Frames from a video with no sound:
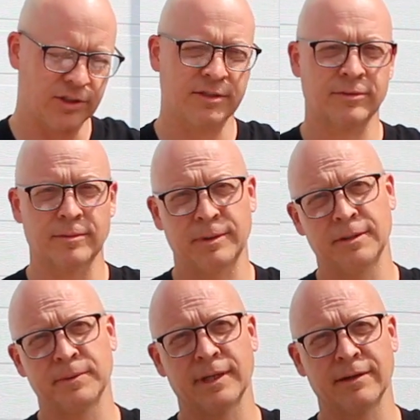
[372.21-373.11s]
just for the
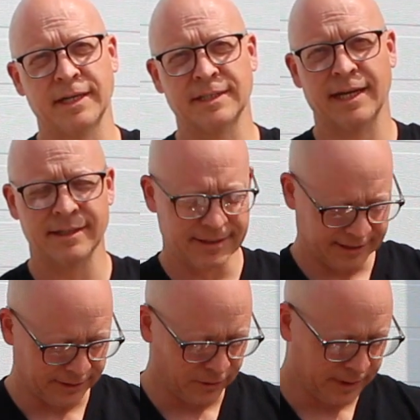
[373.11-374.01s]
people that like
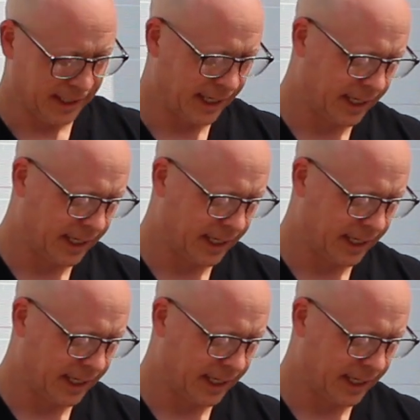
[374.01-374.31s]
a little bit of